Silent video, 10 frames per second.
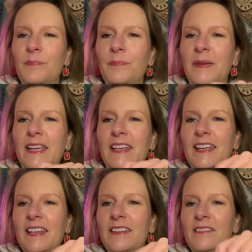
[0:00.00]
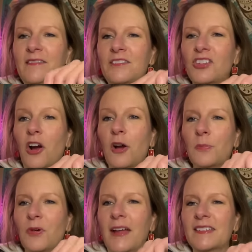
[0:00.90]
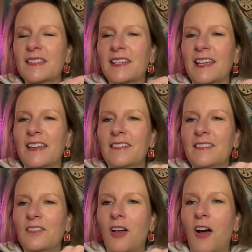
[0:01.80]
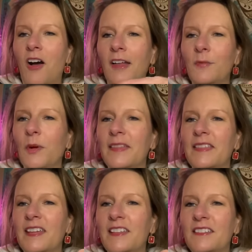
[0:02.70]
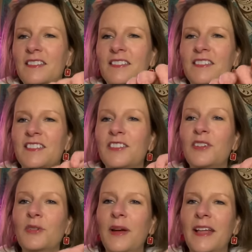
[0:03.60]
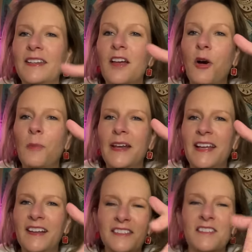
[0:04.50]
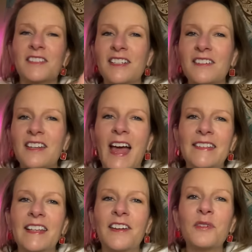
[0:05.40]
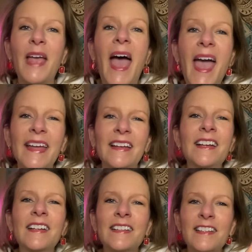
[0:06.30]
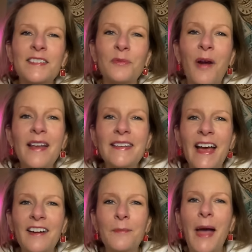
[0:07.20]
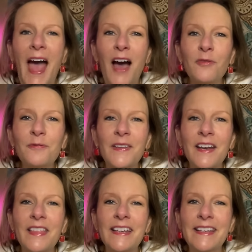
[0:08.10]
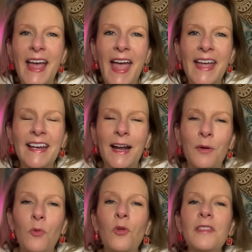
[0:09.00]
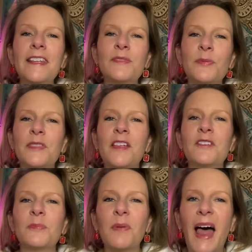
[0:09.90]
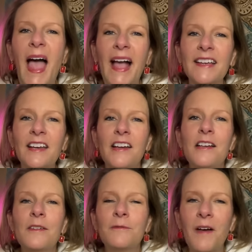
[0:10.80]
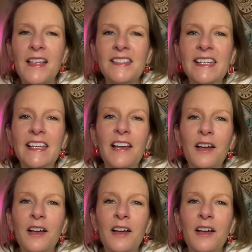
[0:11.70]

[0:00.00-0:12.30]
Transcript: beaded charm bracelet on with it too. And no, my nails are still not done. Okay, that's a rundown of my outfit of the day. And I wore these with those black fuzzy